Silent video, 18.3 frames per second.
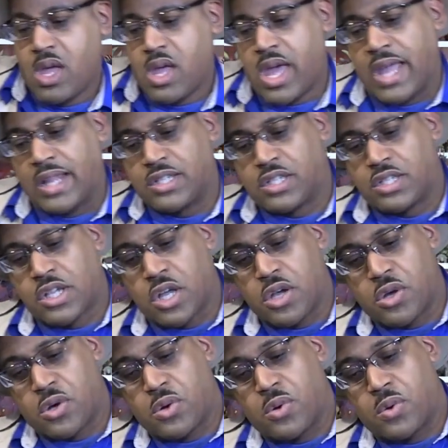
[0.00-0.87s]
And
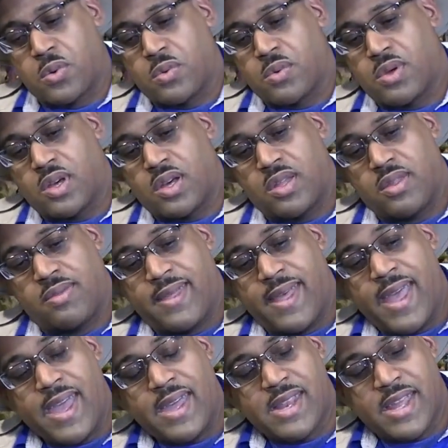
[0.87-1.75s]
so
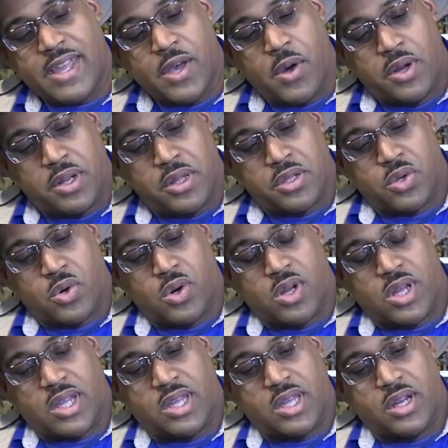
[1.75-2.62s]
then I go in the store
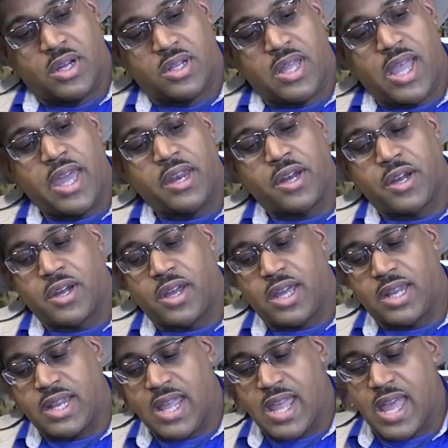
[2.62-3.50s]
like a year later,
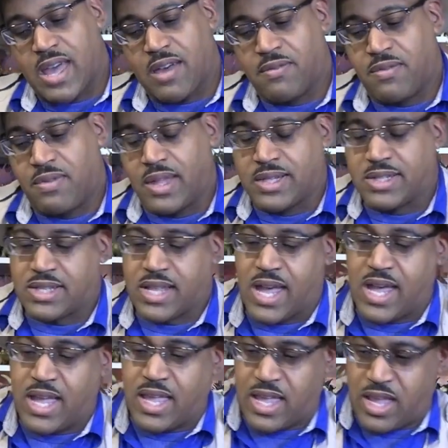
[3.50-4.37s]
and they have this
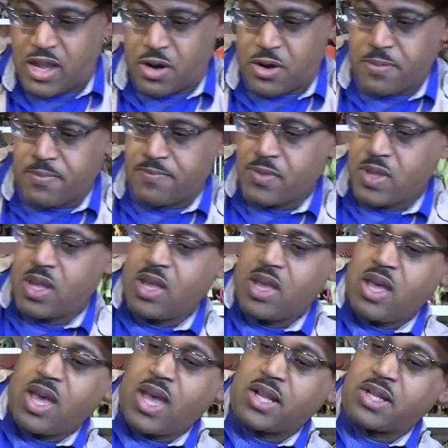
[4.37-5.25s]
guy here.
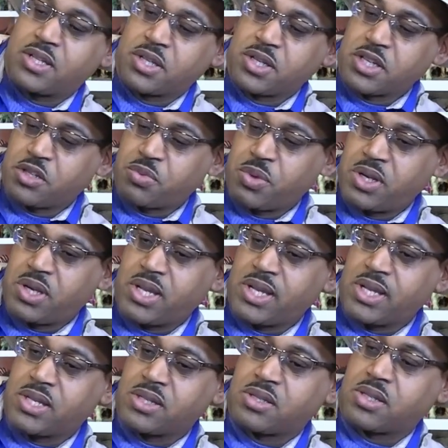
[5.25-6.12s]
And so this one
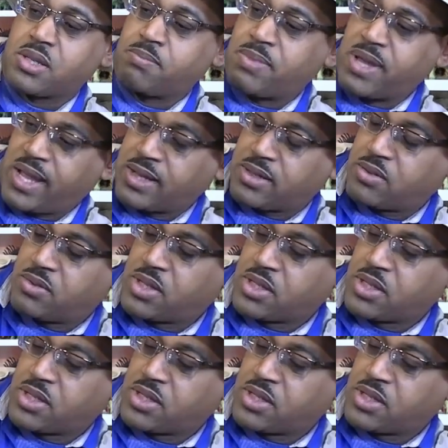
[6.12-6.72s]
is the biggest,